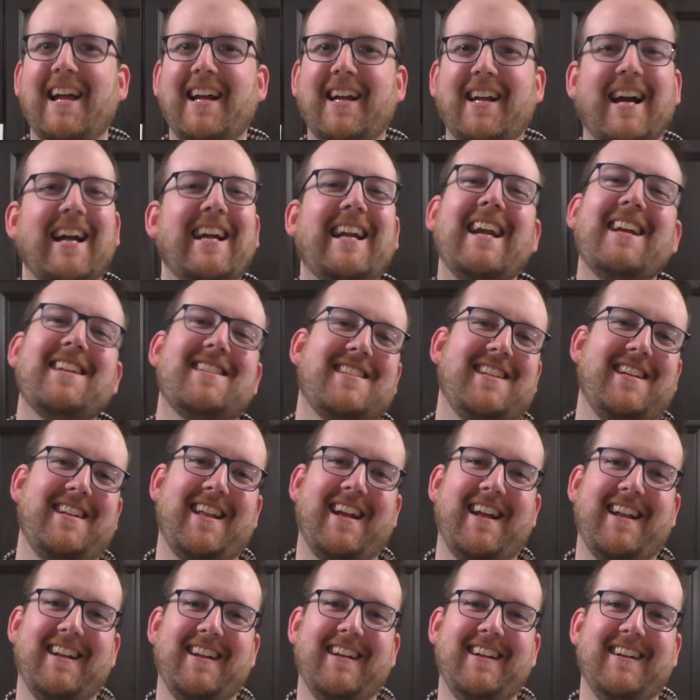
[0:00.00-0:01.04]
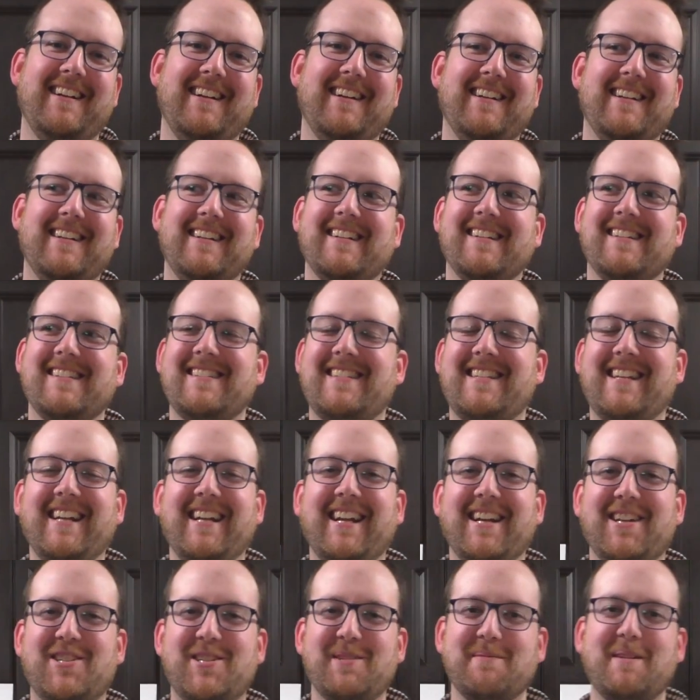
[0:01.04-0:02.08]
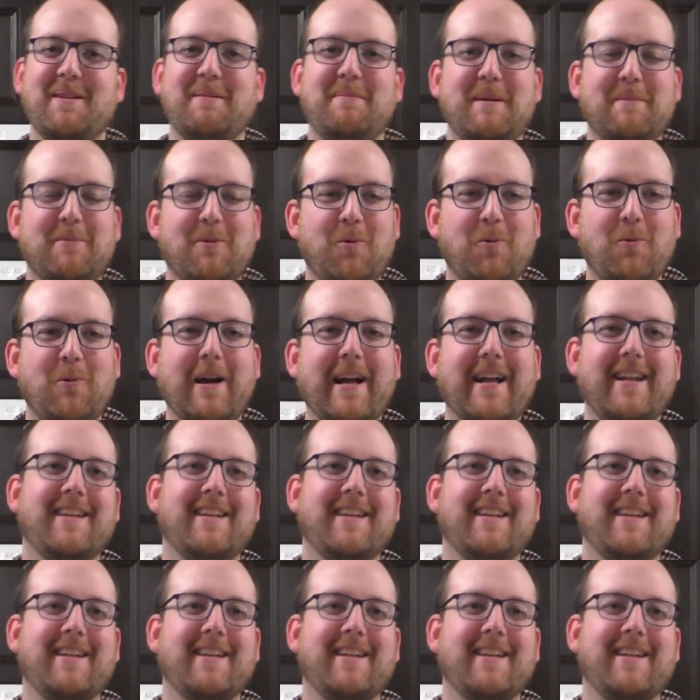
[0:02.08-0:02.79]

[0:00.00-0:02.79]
I can't say that. It's gonna get too many people wet.